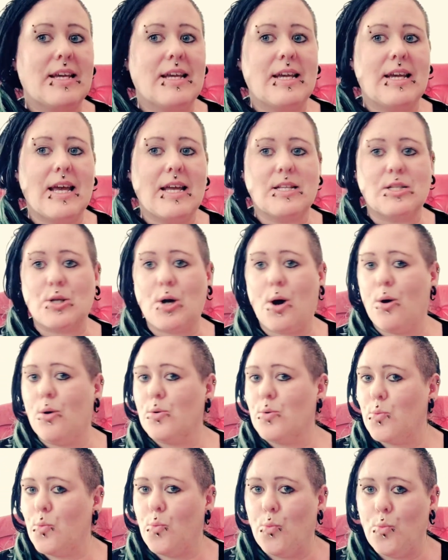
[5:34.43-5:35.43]
get
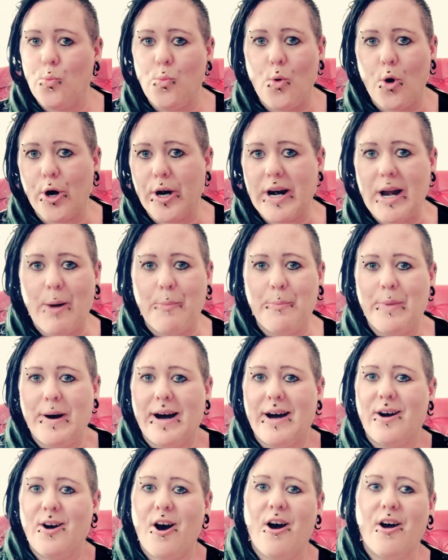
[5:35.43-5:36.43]
told what number
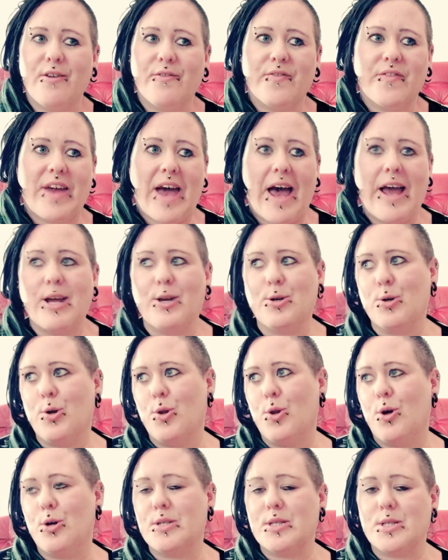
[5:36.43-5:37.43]
I've gained or
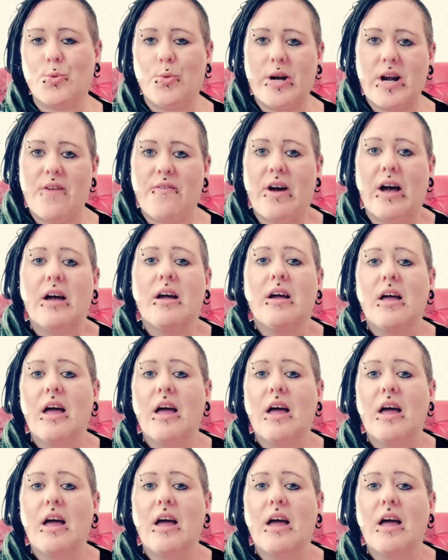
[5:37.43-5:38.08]
lost or whatever,